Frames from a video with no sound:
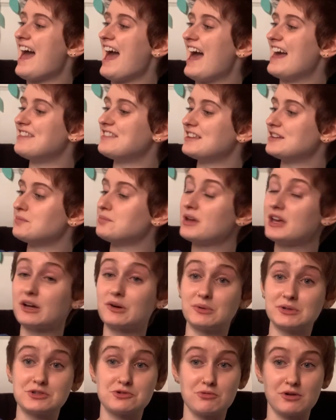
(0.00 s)
and then pick
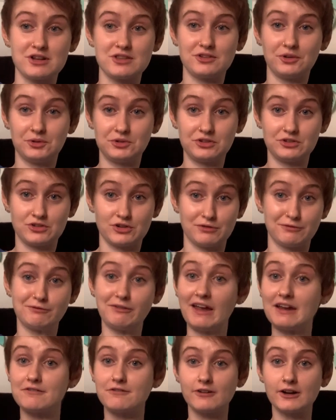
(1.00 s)
which one of those is your
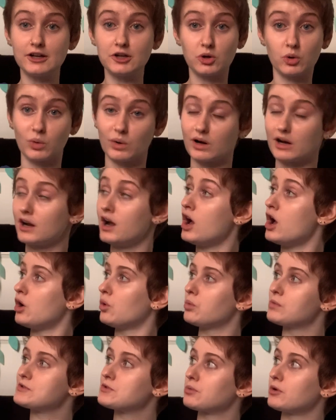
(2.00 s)
favorite or
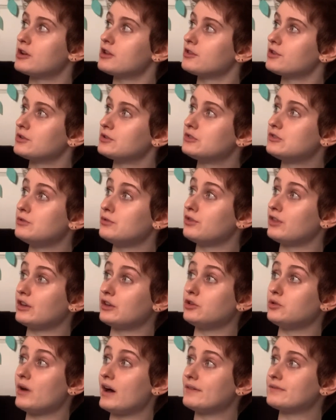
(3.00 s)
which one of those you
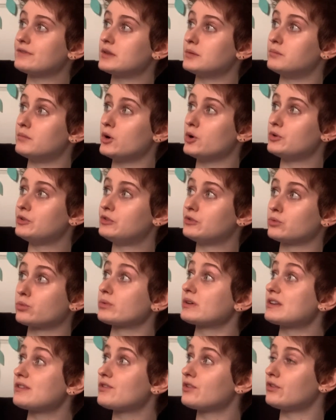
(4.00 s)
think you have the most
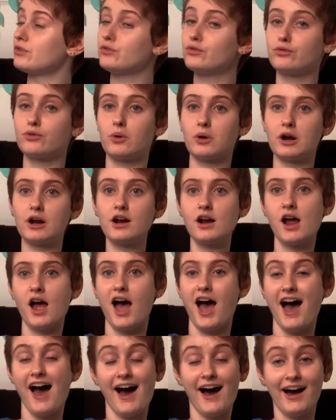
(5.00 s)
reasons for,
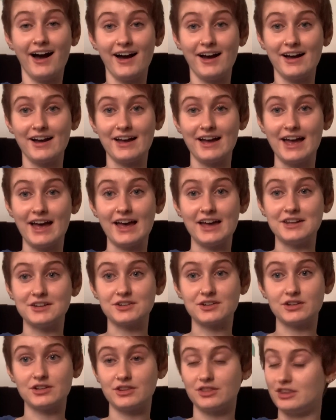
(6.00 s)

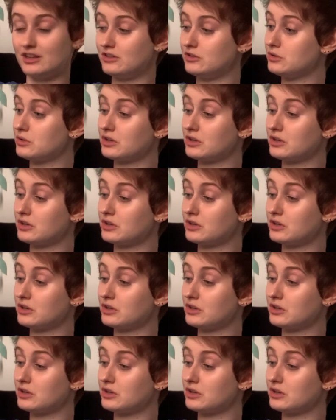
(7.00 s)
and then you